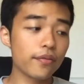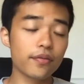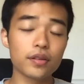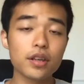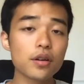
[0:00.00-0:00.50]

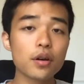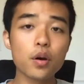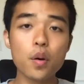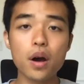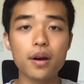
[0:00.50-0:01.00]
for you
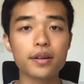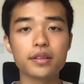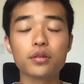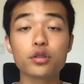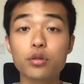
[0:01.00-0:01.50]
who are
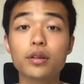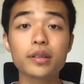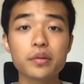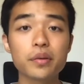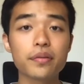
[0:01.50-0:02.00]

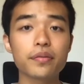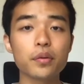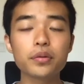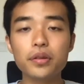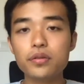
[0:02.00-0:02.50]
struggling with
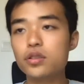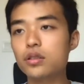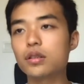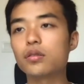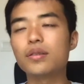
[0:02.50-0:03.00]
all those
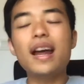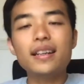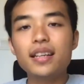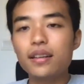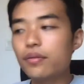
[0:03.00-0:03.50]

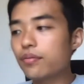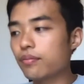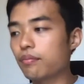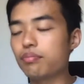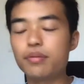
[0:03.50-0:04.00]
negative
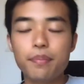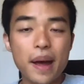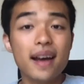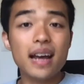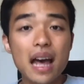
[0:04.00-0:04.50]

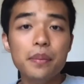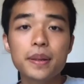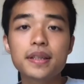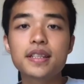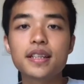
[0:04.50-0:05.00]
bad
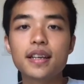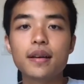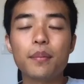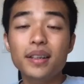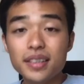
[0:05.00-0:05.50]
habits,
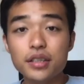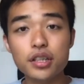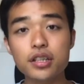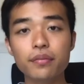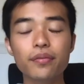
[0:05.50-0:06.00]
my
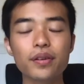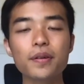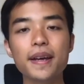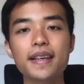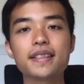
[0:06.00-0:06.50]
suggestion for you
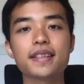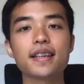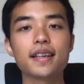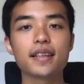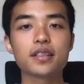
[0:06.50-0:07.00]
is
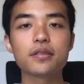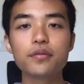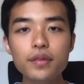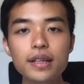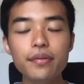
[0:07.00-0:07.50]
to
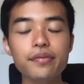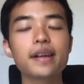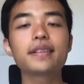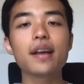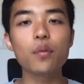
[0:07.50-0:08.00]
really
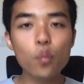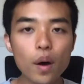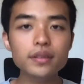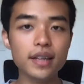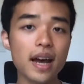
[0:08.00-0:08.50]
find that
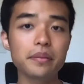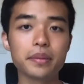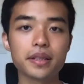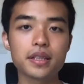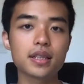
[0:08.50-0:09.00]
one
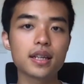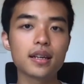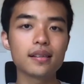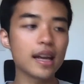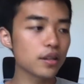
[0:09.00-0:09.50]
habit
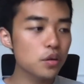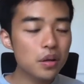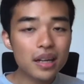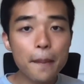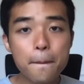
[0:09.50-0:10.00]
that
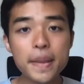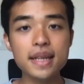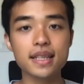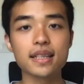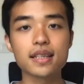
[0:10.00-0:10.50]
you
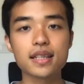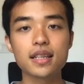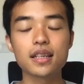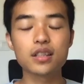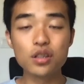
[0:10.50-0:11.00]
committed
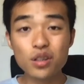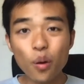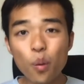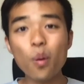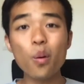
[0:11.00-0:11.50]
to
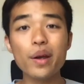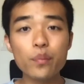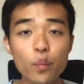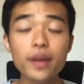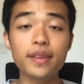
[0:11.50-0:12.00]
go all
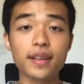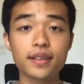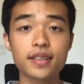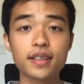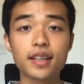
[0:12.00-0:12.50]
in with
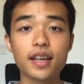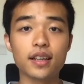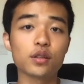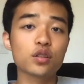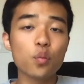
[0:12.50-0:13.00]

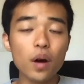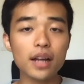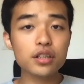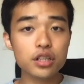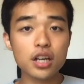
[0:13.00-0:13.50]
it. So what
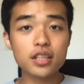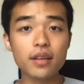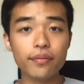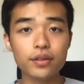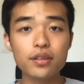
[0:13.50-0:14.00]
I
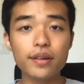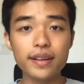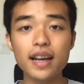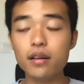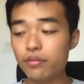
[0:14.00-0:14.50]
suggested for you
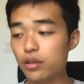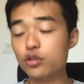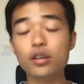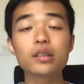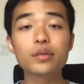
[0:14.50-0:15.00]
right now, if you're
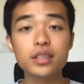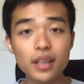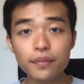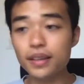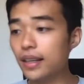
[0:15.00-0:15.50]
struggling with
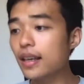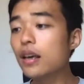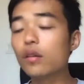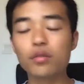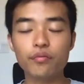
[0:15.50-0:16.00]
something,
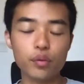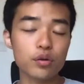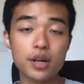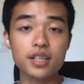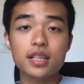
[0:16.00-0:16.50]
with
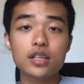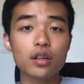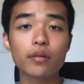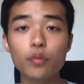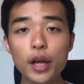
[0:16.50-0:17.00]

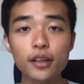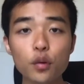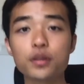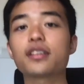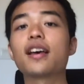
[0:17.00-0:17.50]
procrastination or weight
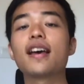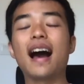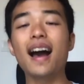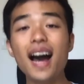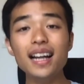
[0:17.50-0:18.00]
loss,
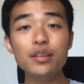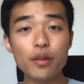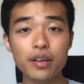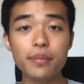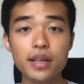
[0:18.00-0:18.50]
I highly
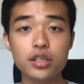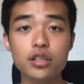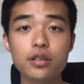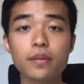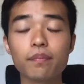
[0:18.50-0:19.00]
recommend
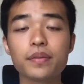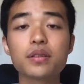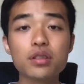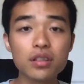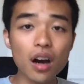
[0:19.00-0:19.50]
you,
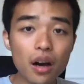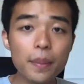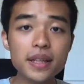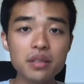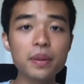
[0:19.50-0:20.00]
to
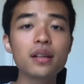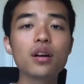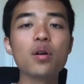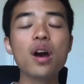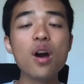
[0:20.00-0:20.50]
comment
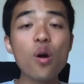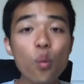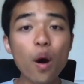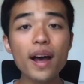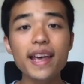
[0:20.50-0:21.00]
below
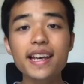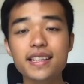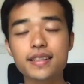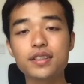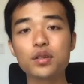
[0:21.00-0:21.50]
what
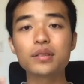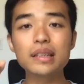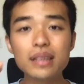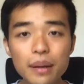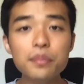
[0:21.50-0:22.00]
is your
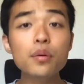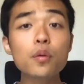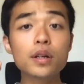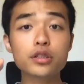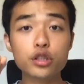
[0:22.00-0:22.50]
number
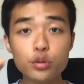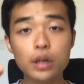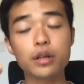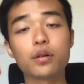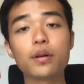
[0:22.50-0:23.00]
one
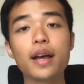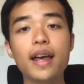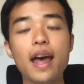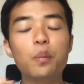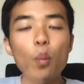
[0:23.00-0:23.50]
struggle
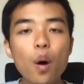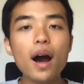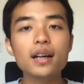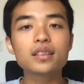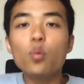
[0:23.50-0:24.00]
and what
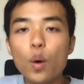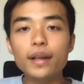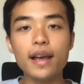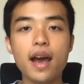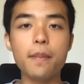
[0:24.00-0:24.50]
are the
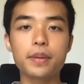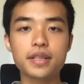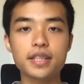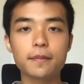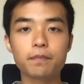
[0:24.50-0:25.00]
one
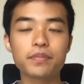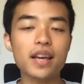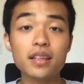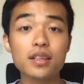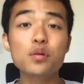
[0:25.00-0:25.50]
habits
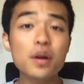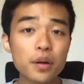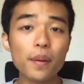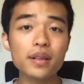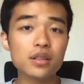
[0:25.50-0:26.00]
that you are
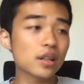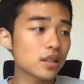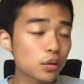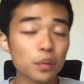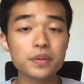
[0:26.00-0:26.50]
going to
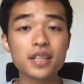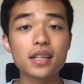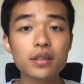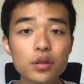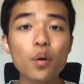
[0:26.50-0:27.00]
adopt
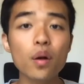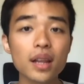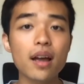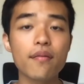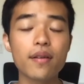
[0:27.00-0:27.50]
in your
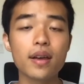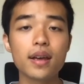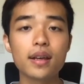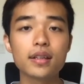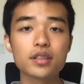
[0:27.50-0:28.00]
life
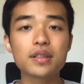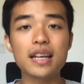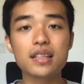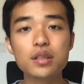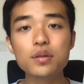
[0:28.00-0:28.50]
so
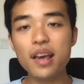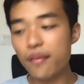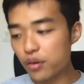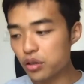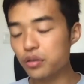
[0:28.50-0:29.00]
that you
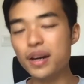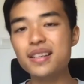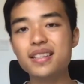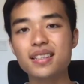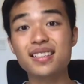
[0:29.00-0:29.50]
can
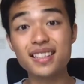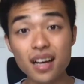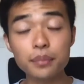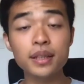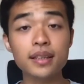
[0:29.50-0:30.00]
create the
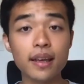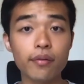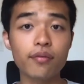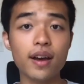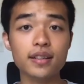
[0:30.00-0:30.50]
dominant
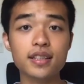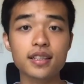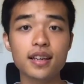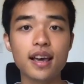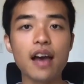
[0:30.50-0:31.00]
effect
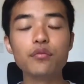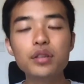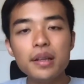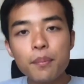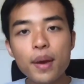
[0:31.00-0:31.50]
and
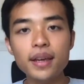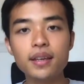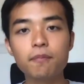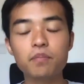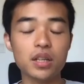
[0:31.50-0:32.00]
really make
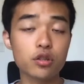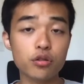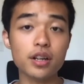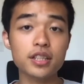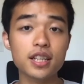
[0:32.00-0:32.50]
a
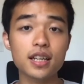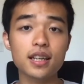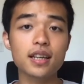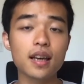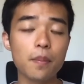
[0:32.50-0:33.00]
drastic
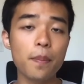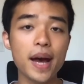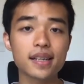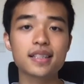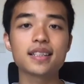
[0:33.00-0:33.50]

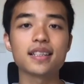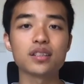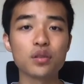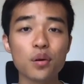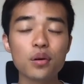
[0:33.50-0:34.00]
impact
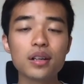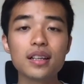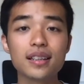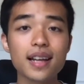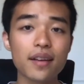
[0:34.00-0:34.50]
in your
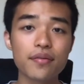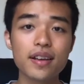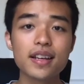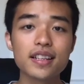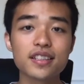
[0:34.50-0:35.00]
life.
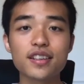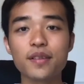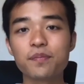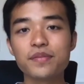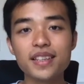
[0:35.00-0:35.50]
So